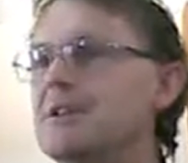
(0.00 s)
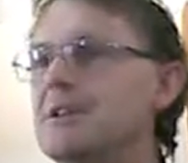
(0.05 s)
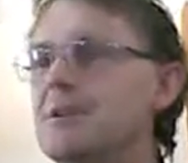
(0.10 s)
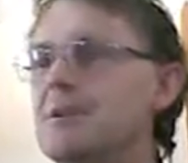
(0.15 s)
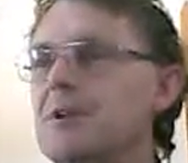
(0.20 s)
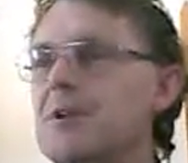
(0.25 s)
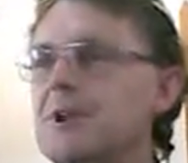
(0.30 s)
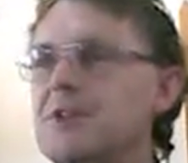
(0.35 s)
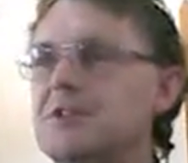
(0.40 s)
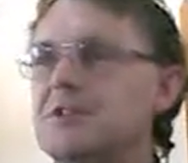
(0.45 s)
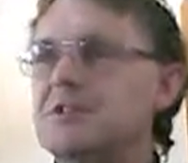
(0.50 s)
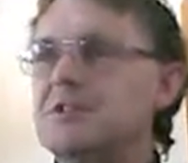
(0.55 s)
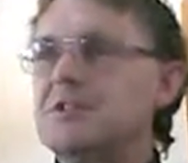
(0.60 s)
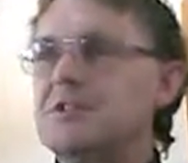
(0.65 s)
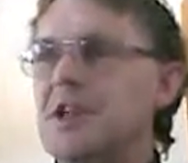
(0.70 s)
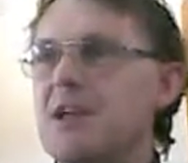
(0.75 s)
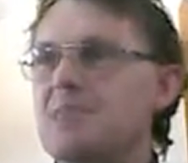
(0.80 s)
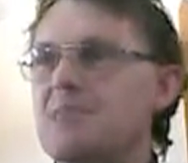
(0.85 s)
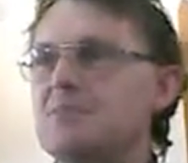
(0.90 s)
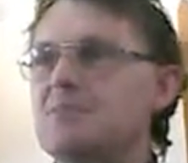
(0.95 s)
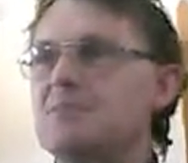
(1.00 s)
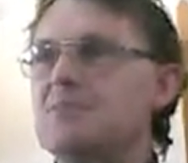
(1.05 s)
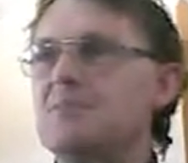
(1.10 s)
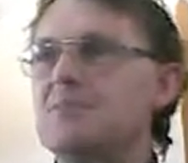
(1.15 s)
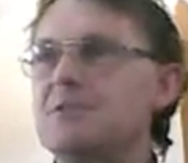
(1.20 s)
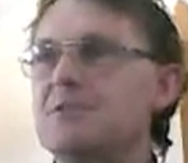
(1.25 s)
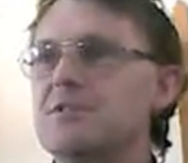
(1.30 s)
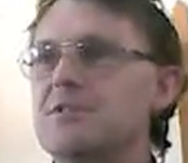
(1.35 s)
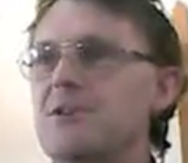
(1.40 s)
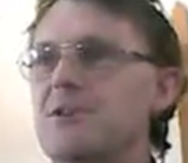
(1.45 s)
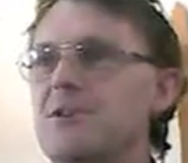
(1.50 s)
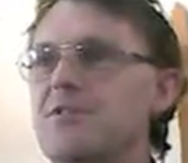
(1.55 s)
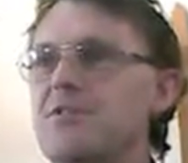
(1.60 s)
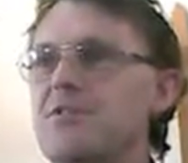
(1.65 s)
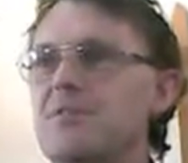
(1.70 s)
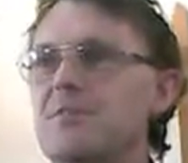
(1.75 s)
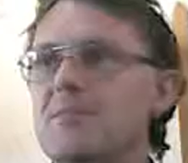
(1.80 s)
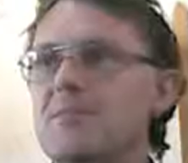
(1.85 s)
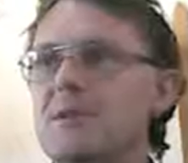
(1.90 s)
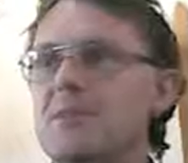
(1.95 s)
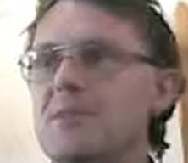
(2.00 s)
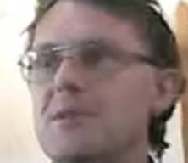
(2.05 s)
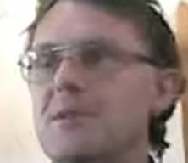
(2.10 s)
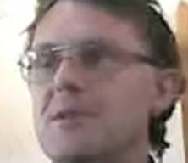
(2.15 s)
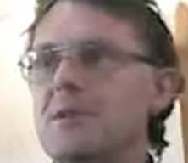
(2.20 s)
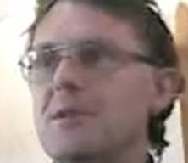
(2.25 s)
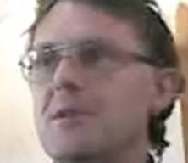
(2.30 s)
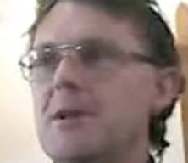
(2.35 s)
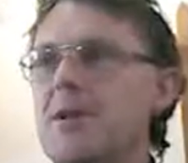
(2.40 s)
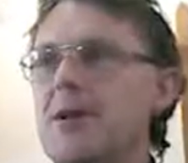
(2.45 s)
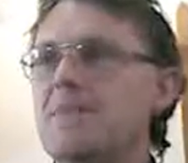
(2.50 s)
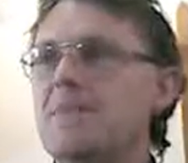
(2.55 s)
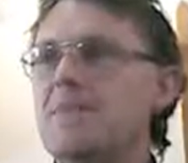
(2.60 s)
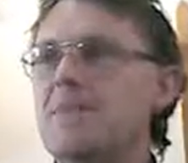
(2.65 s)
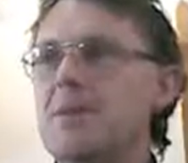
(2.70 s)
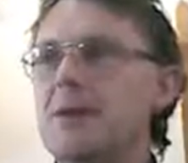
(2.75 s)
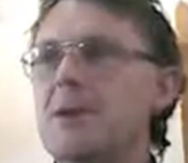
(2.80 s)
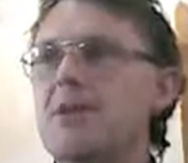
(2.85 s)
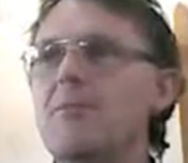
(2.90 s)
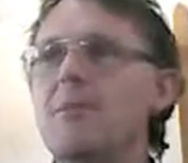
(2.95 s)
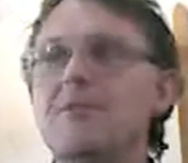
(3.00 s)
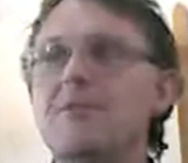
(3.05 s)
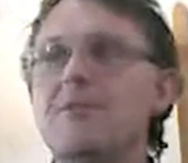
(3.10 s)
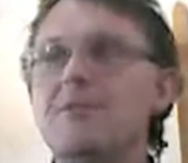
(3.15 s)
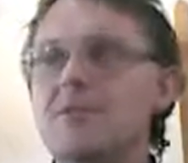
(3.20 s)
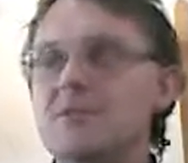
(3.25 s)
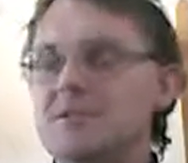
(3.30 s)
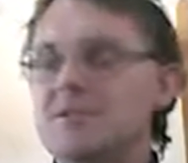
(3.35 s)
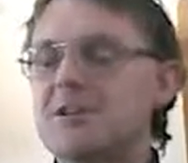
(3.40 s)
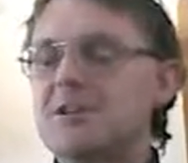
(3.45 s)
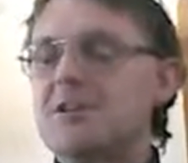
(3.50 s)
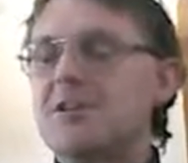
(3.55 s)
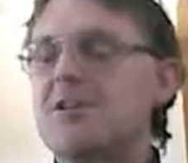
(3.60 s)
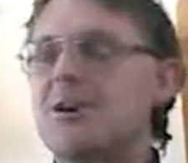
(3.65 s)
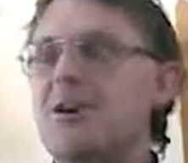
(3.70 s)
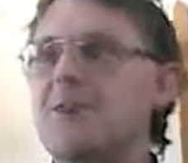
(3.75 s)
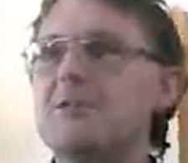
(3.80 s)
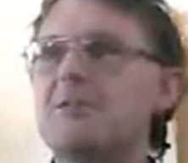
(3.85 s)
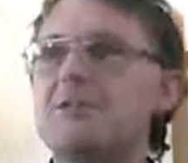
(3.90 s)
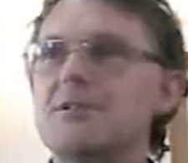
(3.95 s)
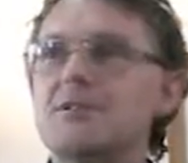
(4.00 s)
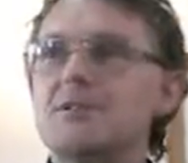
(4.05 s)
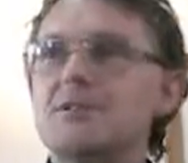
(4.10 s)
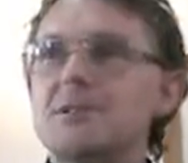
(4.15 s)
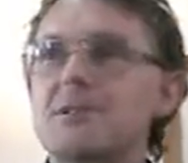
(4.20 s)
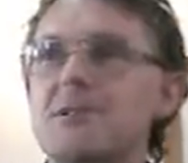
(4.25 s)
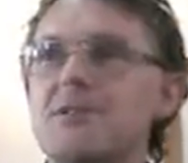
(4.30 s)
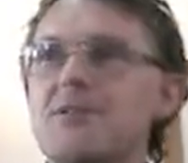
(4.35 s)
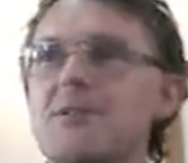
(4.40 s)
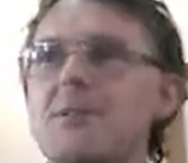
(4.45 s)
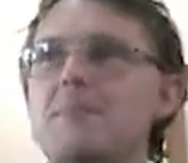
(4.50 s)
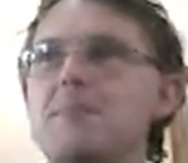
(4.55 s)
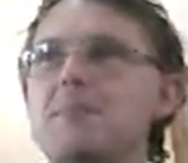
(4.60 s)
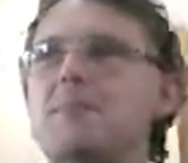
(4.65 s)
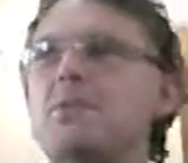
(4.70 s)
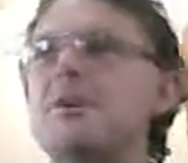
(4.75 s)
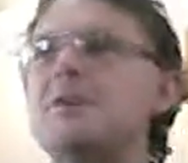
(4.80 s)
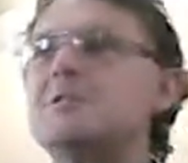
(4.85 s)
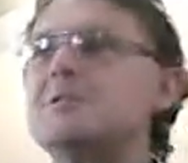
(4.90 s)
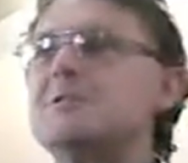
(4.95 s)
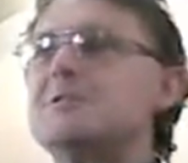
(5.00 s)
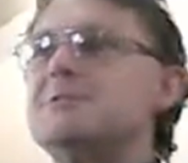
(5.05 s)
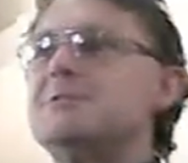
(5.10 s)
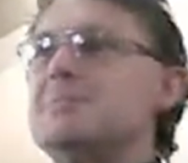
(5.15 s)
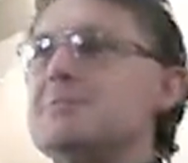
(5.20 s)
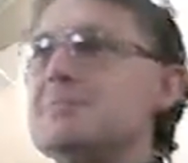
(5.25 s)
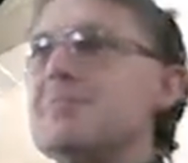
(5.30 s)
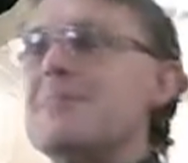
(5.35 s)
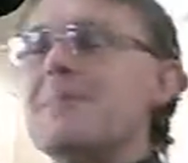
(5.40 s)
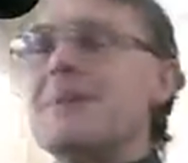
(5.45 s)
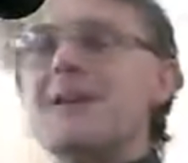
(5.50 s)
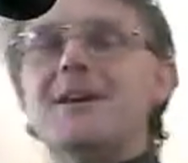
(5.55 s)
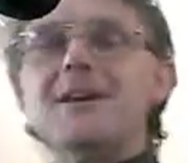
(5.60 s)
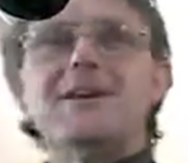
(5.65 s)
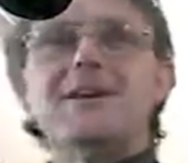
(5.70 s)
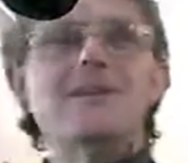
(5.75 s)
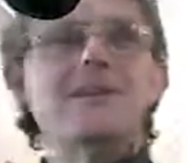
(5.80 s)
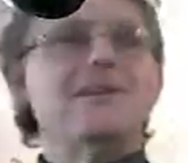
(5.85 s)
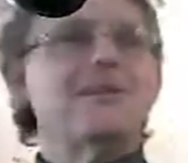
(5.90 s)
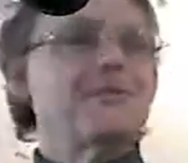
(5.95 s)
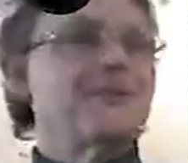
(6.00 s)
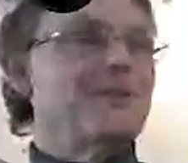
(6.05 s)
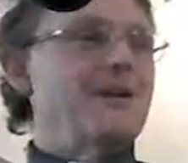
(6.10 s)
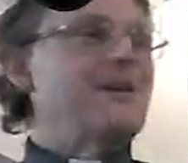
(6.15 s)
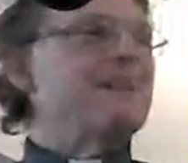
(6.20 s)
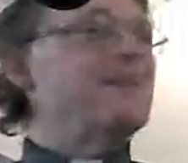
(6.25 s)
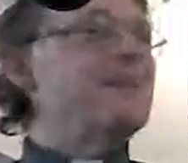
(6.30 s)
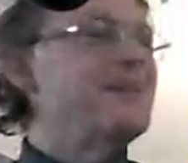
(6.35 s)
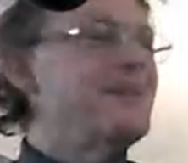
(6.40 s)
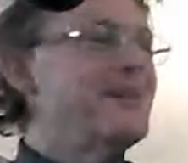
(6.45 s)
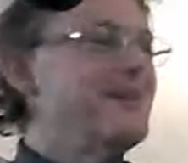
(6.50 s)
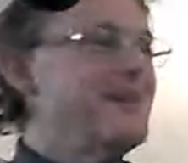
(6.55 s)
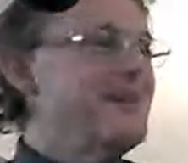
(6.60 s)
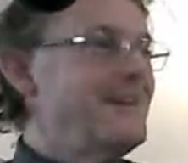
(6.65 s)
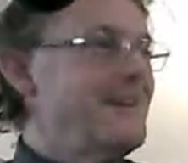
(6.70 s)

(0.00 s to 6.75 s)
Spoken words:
So we'd get to Steamers or McDonald's and we'd have the meal, but the first thing I would do is I'd grab the press and I'd grab it